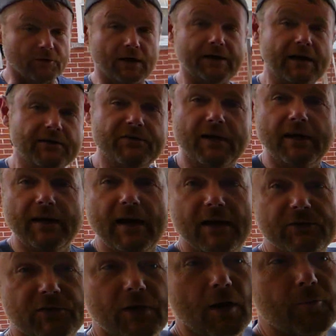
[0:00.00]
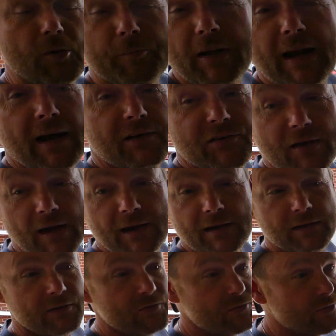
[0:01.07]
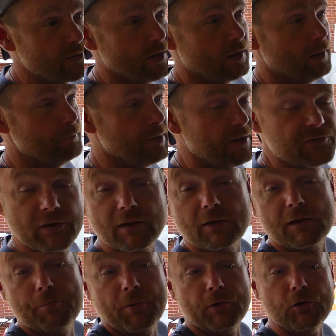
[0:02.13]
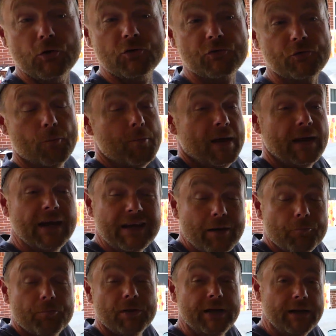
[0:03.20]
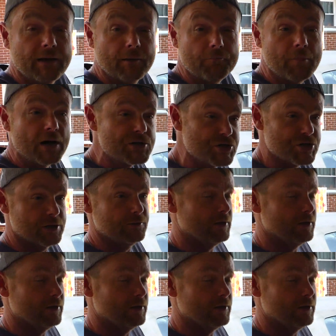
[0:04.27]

like I said, guys, carbon monoxide is basically produced from incomplete combustion,